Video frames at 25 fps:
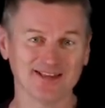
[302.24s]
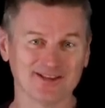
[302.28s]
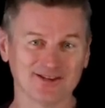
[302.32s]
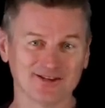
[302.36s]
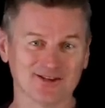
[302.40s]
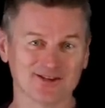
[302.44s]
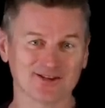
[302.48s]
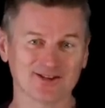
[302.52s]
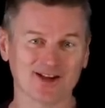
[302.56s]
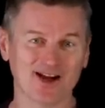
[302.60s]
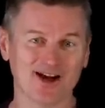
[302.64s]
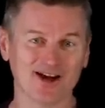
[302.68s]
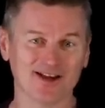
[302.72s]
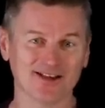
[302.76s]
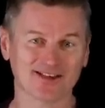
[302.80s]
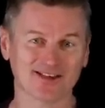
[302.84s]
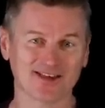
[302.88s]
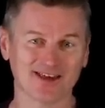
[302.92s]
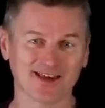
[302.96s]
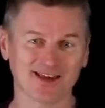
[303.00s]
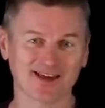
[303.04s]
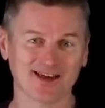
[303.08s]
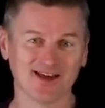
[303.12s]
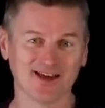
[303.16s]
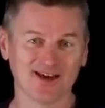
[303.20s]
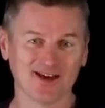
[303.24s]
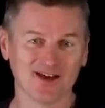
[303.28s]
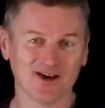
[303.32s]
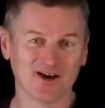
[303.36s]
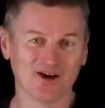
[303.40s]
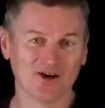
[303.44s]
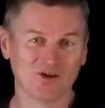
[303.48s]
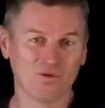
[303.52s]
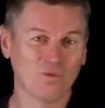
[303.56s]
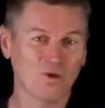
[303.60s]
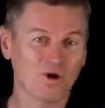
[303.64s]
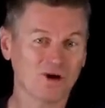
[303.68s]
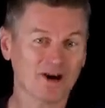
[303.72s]
isn't just asking
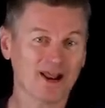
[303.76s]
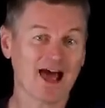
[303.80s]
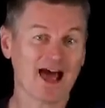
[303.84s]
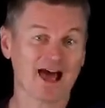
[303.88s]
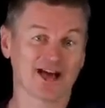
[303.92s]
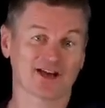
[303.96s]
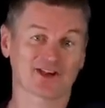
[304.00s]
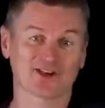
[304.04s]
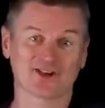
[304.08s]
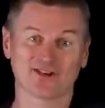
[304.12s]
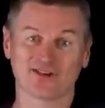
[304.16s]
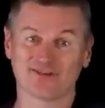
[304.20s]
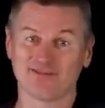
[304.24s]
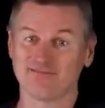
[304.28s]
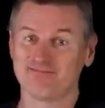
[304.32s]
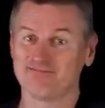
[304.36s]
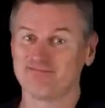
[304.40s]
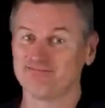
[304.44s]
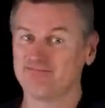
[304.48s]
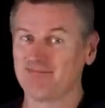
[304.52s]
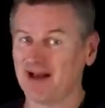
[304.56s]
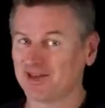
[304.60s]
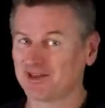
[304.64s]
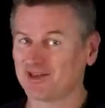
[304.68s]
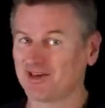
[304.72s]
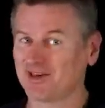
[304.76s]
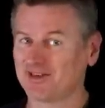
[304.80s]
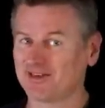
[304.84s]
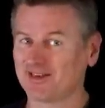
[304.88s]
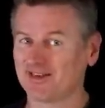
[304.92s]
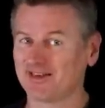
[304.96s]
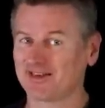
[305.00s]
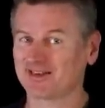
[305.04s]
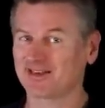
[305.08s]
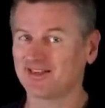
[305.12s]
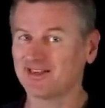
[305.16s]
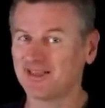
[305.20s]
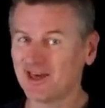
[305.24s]
what action matches
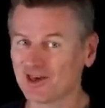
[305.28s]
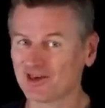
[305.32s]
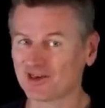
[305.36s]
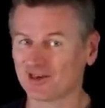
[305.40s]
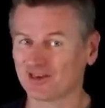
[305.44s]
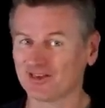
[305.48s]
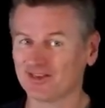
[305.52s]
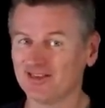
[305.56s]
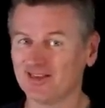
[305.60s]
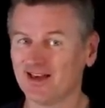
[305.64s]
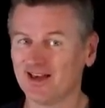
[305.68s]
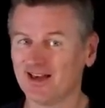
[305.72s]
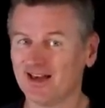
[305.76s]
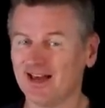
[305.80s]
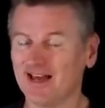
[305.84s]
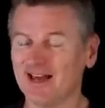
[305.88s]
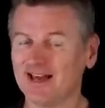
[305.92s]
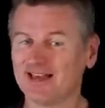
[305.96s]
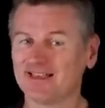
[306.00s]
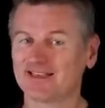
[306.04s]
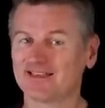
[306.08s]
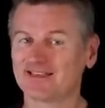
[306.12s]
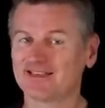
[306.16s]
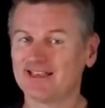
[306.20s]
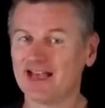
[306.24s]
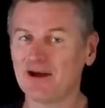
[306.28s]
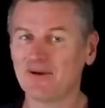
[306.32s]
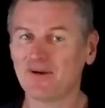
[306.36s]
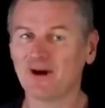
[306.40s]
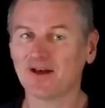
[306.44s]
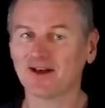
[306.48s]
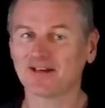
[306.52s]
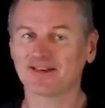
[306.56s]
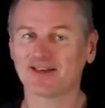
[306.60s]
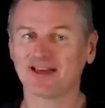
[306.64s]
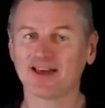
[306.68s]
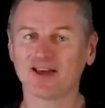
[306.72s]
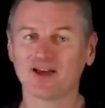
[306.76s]
this condition, it's now
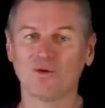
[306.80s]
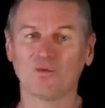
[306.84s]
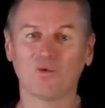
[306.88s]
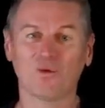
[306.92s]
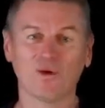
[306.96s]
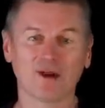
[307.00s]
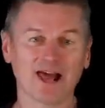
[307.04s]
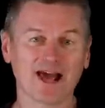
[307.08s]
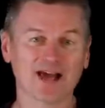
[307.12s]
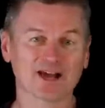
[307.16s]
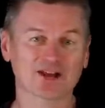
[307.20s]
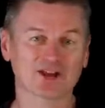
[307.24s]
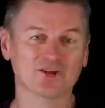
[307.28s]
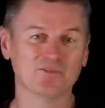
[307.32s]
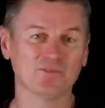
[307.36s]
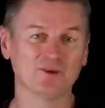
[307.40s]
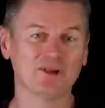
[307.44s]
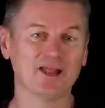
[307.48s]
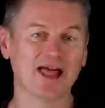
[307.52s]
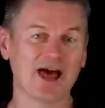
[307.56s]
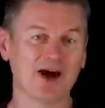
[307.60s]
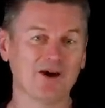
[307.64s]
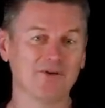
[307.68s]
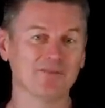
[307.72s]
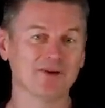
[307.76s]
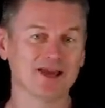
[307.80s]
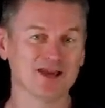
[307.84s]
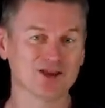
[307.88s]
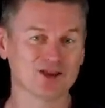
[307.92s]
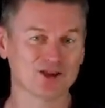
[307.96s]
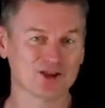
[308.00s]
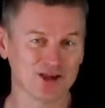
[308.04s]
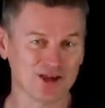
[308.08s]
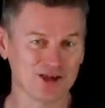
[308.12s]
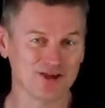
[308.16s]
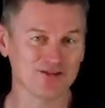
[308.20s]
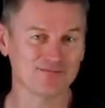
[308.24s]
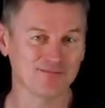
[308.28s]
asking what action will help me
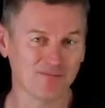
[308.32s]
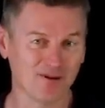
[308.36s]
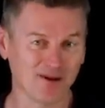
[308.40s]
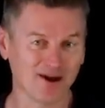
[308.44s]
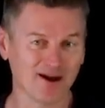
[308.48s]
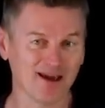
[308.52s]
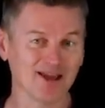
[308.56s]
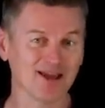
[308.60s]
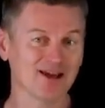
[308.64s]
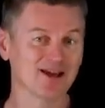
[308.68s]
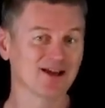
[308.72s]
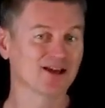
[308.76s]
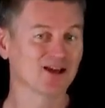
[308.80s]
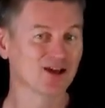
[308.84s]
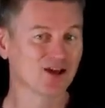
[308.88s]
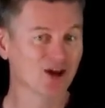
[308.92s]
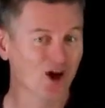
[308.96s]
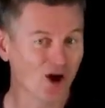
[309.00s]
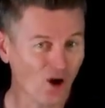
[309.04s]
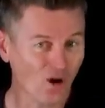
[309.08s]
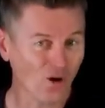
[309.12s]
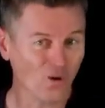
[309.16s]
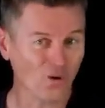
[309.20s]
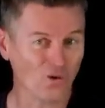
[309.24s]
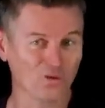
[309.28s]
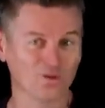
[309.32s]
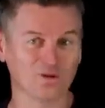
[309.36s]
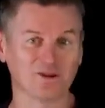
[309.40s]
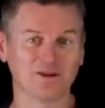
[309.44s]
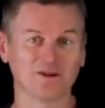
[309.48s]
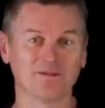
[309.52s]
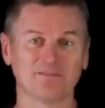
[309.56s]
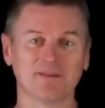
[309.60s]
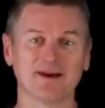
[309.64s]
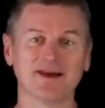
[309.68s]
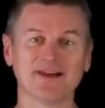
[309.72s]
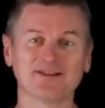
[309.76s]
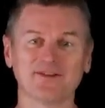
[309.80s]
achieve my
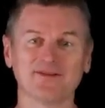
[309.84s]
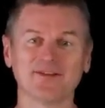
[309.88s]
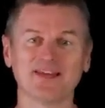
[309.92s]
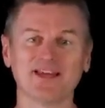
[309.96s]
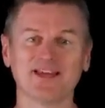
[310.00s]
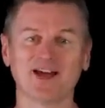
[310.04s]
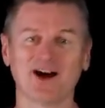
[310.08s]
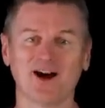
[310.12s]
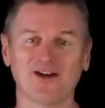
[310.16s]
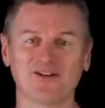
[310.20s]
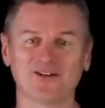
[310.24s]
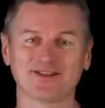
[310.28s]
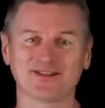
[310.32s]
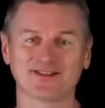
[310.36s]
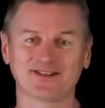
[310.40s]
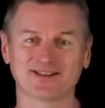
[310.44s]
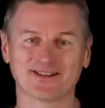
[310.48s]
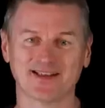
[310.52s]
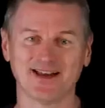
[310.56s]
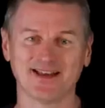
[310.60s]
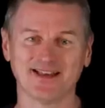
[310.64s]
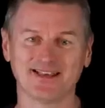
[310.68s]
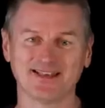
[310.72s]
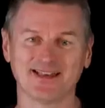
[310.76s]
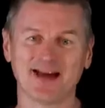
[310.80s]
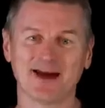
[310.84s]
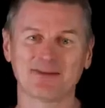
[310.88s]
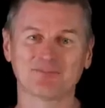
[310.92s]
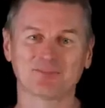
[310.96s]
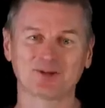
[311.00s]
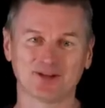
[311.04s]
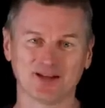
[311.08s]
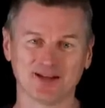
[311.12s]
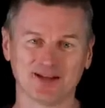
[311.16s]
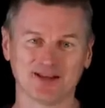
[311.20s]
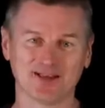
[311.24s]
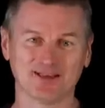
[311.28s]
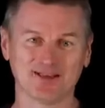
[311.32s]
goal based on the current state and
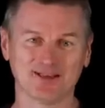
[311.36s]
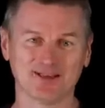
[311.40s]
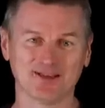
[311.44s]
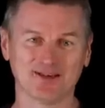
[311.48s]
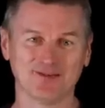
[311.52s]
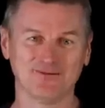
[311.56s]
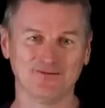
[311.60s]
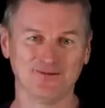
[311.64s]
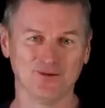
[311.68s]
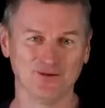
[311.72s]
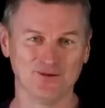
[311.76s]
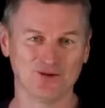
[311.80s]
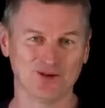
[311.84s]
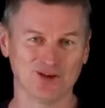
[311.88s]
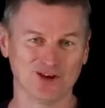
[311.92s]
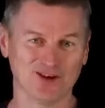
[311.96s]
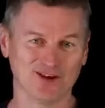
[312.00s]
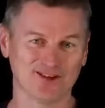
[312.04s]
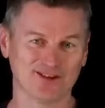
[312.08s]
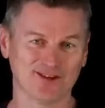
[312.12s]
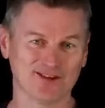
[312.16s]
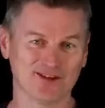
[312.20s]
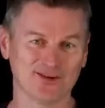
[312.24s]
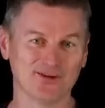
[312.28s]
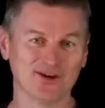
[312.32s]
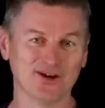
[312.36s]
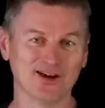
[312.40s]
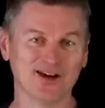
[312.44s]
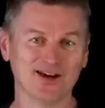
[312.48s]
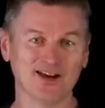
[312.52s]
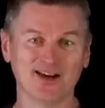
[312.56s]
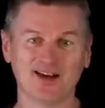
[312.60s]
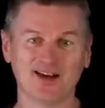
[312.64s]
predicted future. So